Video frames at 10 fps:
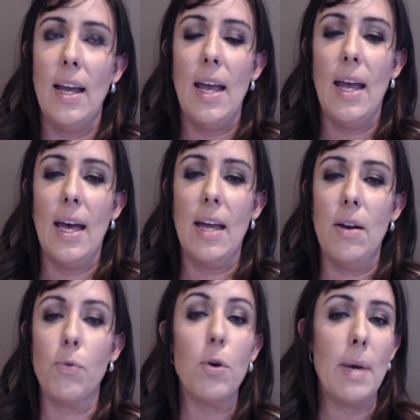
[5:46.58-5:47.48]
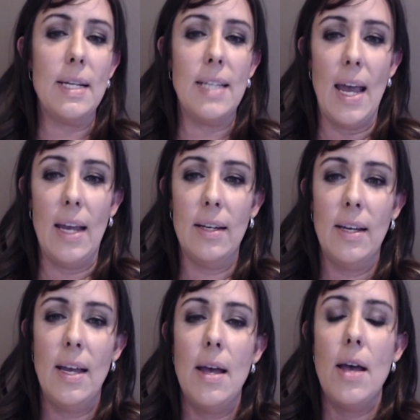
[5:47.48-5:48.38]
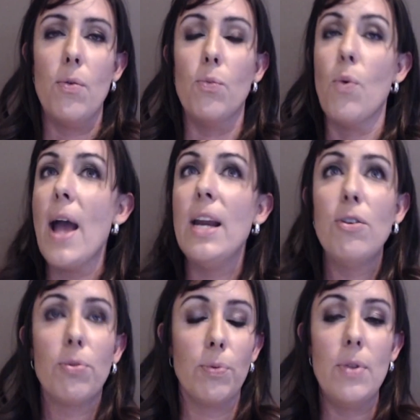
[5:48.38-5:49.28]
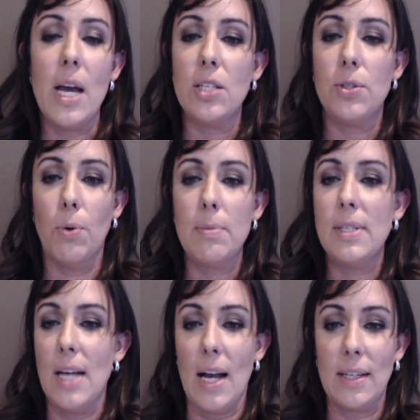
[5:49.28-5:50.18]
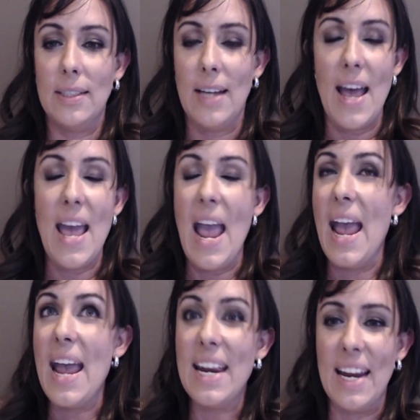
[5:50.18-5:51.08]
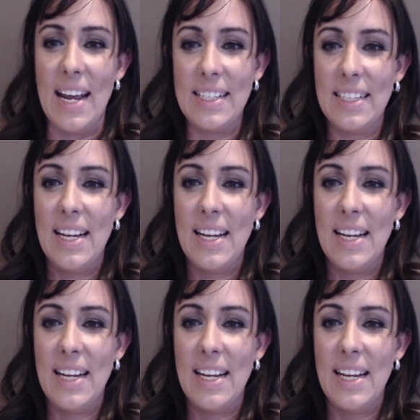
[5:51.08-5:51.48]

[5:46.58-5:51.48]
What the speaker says: and ruin my day. Riding through that storm sucked. I hated it.